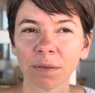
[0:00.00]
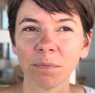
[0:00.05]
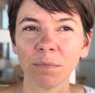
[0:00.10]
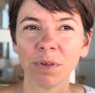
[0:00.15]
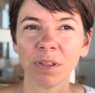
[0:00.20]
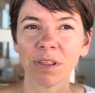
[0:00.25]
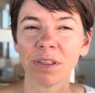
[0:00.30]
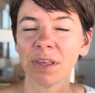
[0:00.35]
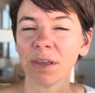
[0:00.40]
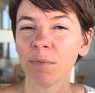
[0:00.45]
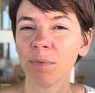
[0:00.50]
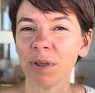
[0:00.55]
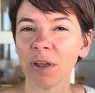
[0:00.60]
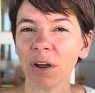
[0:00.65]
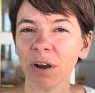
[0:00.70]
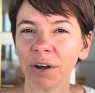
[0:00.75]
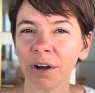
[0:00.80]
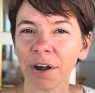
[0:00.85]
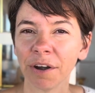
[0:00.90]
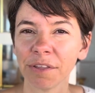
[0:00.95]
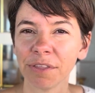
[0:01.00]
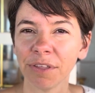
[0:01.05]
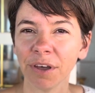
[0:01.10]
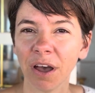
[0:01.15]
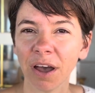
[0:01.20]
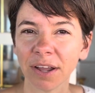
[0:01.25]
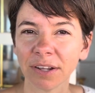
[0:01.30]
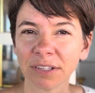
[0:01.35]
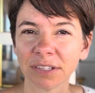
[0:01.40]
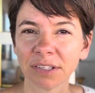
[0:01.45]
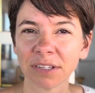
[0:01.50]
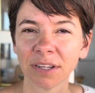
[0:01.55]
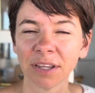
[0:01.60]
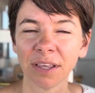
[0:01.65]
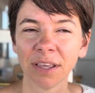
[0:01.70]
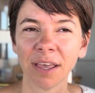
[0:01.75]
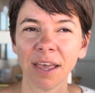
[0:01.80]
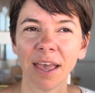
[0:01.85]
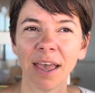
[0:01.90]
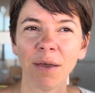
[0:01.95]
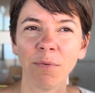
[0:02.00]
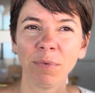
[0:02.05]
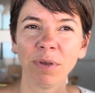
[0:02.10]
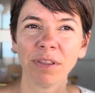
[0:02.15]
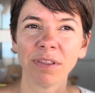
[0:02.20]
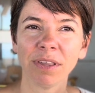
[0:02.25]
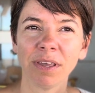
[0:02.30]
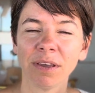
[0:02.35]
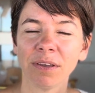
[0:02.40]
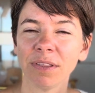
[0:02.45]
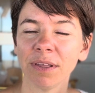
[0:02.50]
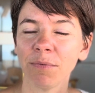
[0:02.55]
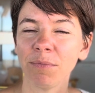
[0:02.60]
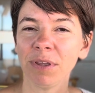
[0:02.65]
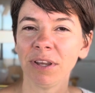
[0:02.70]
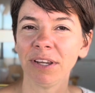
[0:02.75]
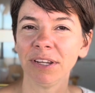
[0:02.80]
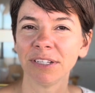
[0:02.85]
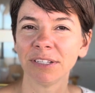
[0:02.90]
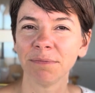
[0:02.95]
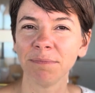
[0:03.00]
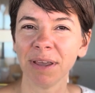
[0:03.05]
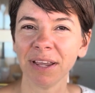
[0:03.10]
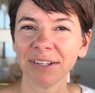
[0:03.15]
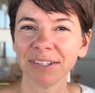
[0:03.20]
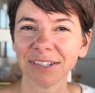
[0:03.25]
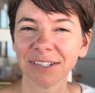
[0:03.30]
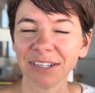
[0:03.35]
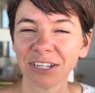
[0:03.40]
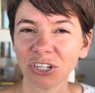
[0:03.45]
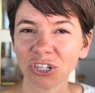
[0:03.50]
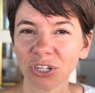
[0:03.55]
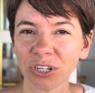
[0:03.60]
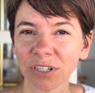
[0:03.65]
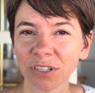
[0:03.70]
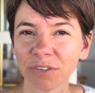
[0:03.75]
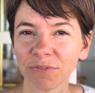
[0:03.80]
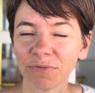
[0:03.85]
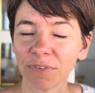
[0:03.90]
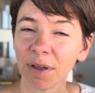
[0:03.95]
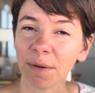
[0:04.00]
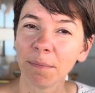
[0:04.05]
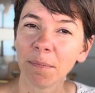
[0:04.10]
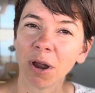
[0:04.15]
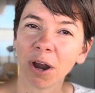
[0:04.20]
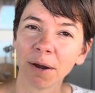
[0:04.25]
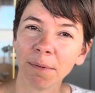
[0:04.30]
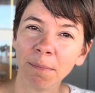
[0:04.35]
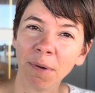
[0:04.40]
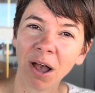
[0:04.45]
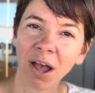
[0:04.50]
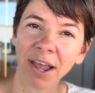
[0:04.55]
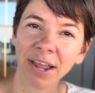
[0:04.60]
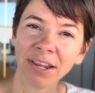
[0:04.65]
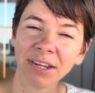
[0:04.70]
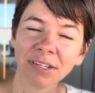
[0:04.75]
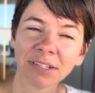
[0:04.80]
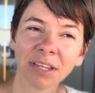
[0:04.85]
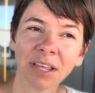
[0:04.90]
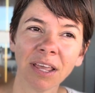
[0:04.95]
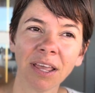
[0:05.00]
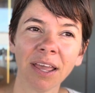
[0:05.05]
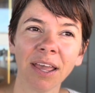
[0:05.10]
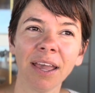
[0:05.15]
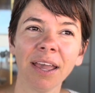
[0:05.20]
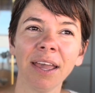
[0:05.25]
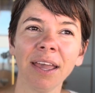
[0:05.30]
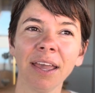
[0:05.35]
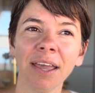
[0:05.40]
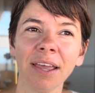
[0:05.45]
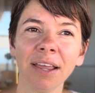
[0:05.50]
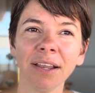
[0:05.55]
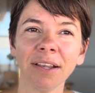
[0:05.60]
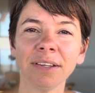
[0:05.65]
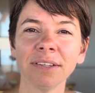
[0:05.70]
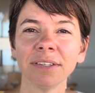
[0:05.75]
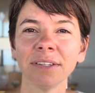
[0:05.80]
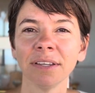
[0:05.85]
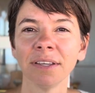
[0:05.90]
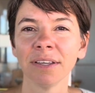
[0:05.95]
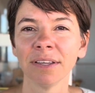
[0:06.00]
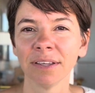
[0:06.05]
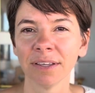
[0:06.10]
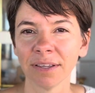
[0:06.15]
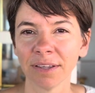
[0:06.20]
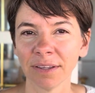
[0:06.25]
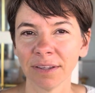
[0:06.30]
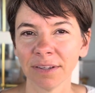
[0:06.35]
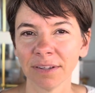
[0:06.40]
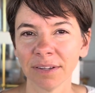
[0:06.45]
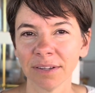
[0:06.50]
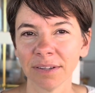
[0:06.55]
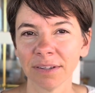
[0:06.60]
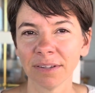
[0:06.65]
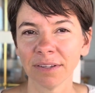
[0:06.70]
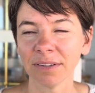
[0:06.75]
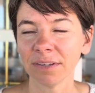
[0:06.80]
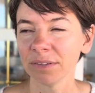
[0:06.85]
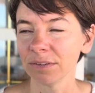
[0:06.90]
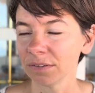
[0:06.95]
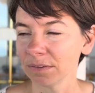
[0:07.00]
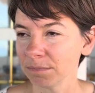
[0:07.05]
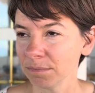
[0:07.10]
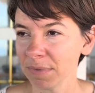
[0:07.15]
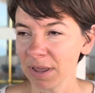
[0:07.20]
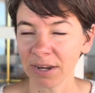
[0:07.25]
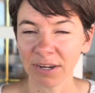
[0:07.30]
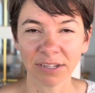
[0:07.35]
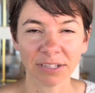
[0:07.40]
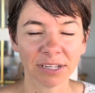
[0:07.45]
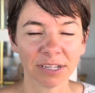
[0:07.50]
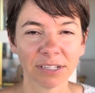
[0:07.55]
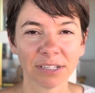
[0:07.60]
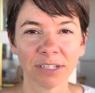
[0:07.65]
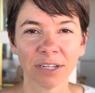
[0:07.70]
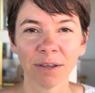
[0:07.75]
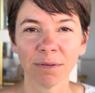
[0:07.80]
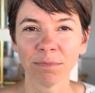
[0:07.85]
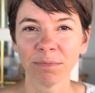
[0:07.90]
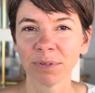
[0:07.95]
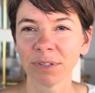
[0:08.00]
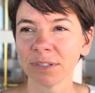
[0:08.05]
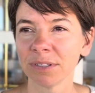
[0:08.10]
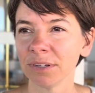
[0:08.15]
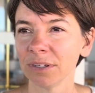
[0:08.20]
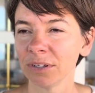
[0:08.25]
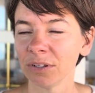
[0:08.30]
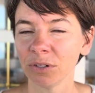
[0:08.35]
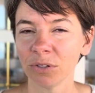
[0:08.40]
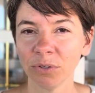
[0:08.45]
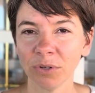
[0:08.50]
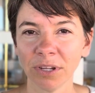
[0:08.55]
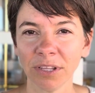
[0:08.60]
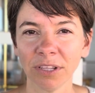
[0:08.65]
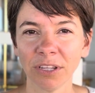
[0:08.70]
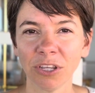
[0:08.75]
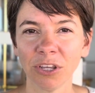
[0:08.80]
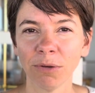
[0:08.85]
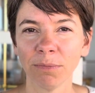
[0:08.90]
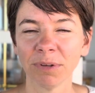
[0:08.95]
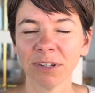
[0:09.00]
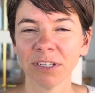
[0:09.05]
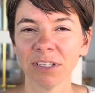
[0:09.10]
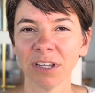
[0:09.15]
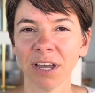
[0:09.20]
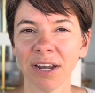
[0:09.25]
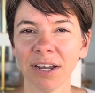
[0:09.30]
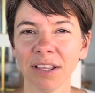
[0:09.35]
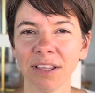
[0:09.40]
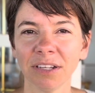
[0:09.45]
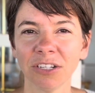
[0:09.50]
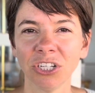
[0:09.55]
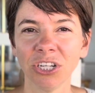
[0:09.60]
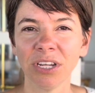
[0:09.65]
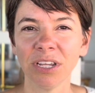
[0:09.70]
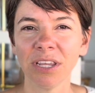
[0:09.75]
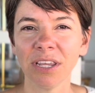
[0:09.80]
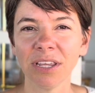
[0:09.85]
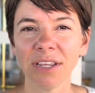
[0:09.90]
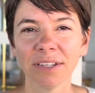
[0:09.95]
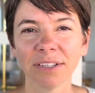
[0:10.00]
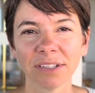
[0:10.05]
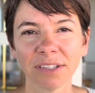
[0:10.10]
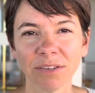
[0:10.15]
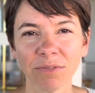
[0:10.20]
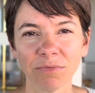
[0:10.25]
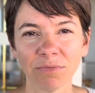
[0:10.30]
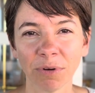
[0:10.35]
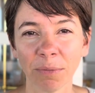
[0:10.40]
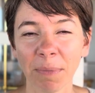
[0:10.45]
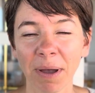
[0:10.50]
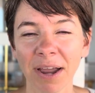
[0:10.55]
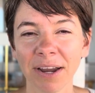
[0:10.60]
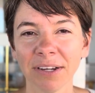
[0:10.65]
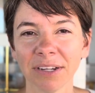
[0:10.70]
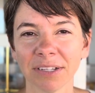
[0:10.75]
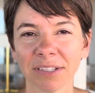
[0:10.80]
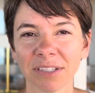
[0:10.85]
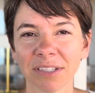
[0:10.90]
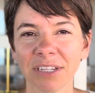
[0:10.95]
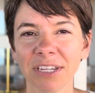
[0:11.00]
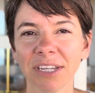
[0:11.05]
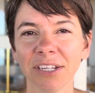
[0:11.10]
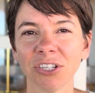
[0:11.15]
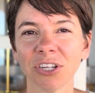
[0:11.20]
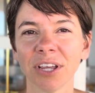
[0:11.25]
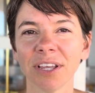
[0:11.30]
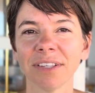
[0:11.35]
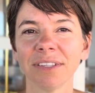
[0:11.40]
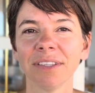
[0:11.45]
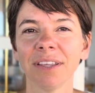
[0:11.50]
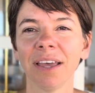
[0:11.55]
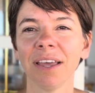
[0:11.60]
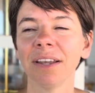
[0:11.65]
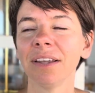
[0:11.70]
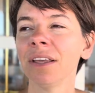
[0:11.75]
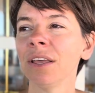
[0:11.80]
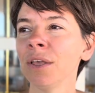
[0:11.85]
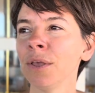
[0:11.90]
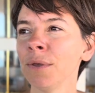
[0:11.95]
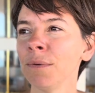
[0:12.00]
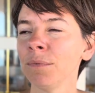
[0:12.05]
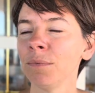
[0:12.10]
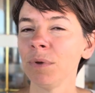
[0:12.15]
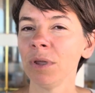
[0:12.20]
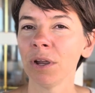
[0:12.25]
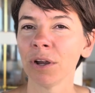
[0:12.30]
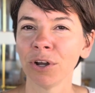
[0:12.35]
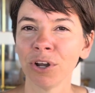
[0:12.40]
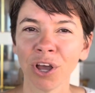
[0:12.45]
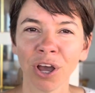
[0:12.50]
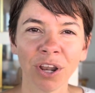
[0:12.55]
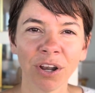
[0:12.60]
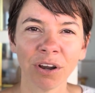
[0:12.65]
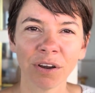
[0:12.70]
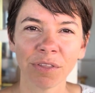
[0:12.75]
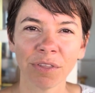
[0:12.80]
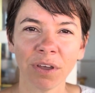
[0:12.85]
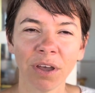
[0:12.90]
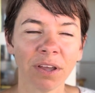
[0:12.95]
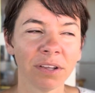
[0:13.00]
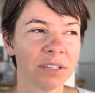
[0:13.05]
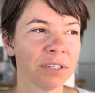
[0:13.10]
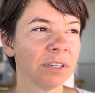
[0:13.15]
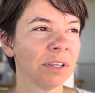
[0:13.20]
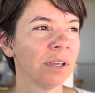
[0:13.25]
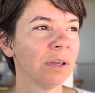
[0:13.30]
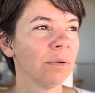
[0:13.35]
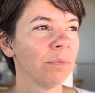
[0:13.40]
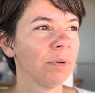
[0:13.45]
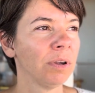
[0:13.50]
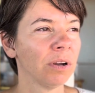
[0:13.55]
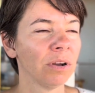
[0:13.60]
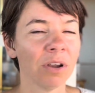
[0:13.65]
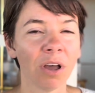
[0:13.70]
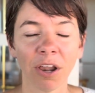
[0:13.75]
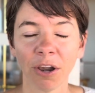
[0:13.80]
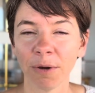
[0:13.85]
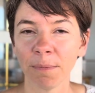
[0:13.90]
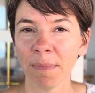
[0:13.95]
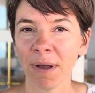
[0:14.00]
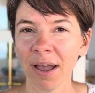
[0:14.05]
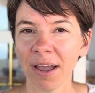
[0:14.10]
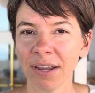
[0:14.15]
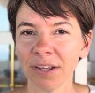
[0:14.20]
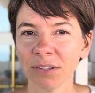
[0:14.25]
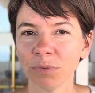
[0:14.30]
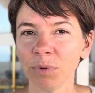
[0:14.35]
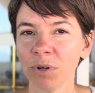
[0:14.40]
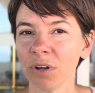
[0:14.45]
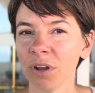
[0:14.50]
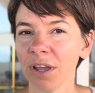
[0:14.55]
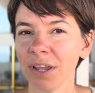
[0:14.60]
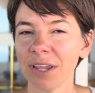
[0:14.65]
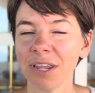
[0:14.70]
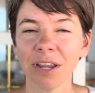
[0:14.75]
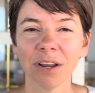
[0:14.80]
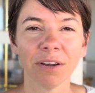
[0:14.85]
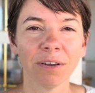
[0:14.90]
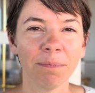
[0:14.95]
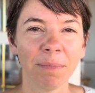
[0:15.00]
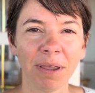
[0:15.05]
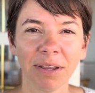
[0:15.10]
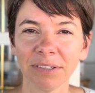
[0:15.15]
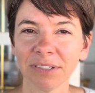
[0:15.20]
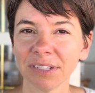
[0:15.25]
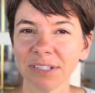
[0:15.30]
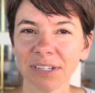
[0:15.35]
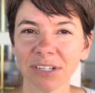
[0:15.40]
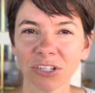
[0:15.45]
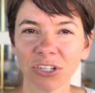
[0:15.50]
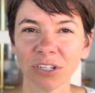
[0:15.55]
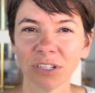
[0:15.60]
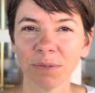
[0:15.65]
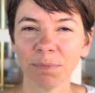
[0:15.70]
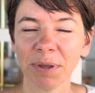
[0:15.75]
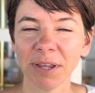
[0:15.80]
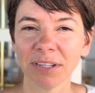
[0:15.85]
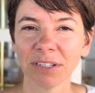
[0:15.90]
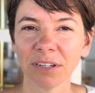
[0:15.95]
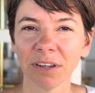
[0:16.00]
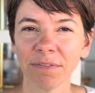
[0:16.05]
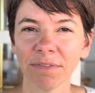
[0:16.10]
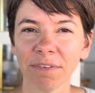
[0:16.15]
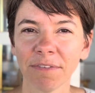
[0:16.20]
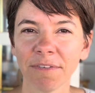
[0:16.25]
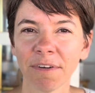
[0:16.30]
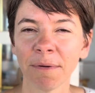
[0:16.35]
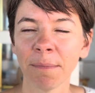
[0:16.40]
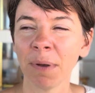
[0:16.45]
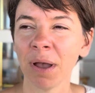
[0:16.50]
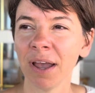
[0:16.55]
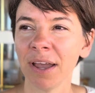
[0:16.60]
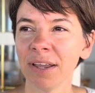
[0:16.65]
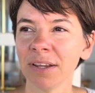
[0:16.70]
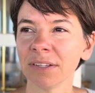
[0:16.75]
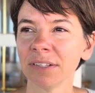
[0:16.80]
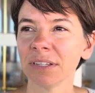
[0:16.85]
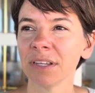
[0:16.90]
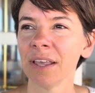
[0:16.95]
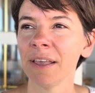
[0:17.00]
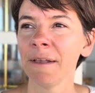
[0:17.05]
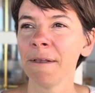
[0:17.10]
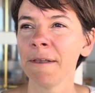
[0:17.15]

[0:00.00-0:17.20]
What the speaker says: We think we are our thoughts, and we think that we need to make decisions from our mind. And many systems, including the human design and the gene keys, remind us, teach us that we are not our thoughts, we are not our minds, we are not here to make decisions based off of our minds.